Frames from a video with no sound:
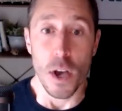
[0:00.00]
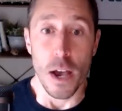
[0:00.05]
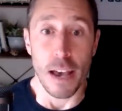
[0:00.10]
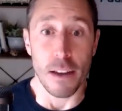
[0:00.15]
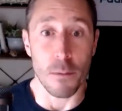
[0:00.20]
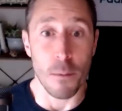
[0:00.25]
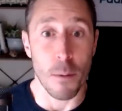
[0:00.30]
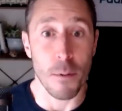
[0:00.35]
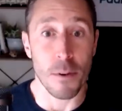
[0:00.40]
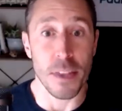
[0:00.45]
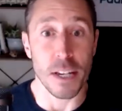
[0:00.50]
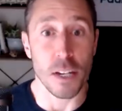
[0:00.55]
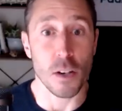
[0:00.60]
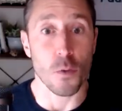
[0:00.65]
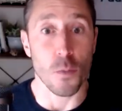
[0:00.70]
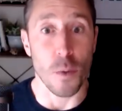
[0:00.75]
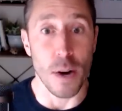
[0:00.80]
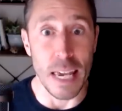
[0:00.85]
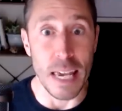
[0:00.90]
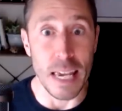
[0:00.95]
And remember that
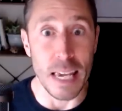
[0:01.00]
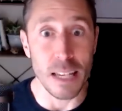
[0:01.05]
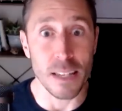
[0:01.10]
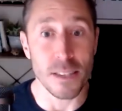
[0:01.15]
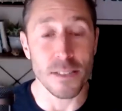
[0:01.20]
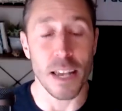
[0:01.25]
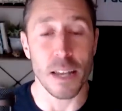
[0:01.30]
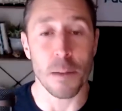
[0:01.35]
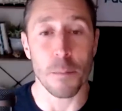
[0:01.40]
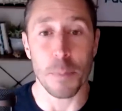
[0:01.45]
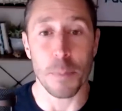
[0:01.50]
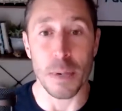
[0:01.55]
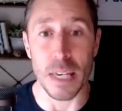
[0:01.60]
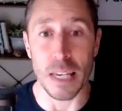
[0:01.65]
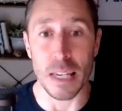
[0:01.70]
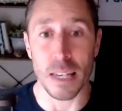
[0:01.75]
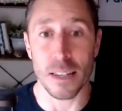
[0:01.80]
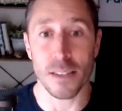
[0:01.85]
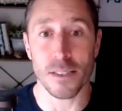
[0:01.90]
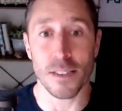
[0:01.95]
grains and
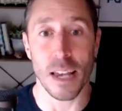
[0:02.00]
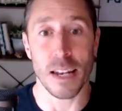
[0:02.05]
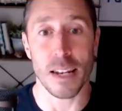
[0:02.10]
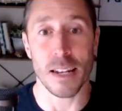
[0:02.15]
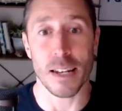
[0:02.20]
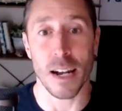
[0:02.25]
beans and